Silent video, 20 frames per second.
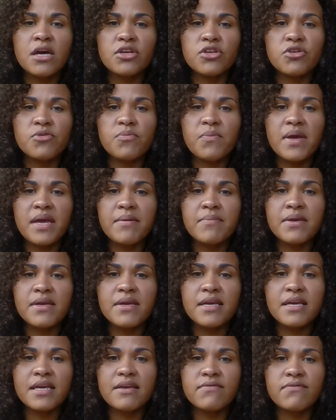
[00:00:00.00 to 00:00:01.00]
You
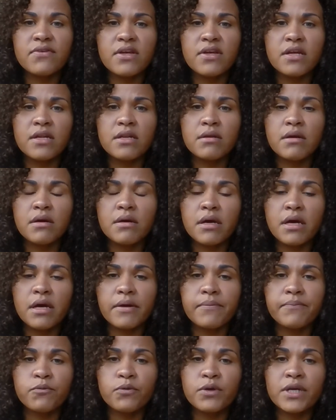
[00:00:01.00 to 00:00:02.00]
maybe even
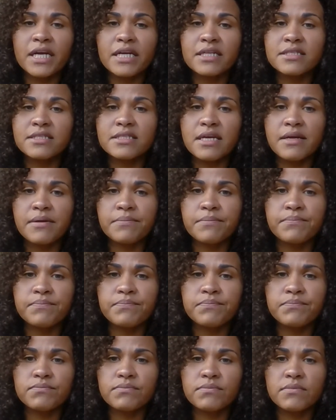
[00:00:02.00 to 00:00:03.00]
will get
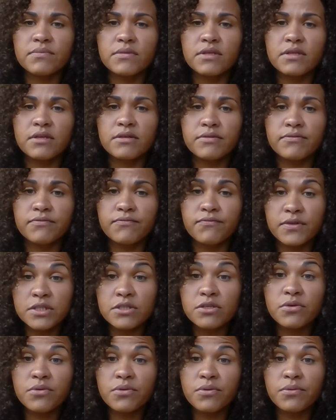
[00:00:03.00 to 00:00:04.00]
some
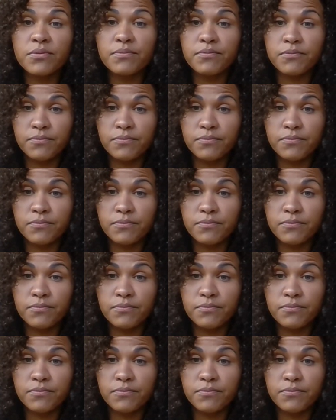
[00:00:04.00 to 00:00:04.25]
physical